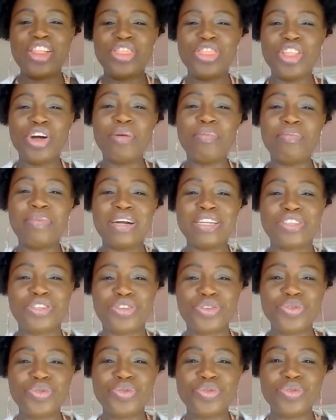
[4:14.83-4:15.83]
Number
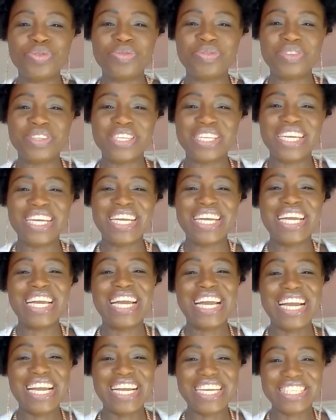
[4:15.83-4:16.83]
two,
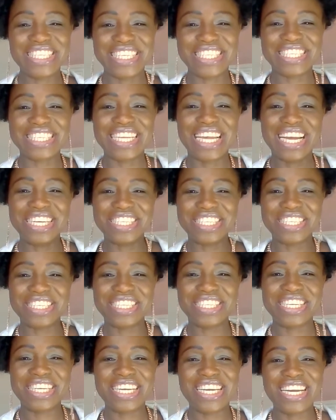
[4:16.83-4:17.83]

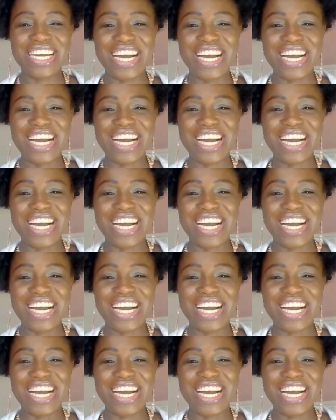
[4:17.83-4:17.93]
exercise.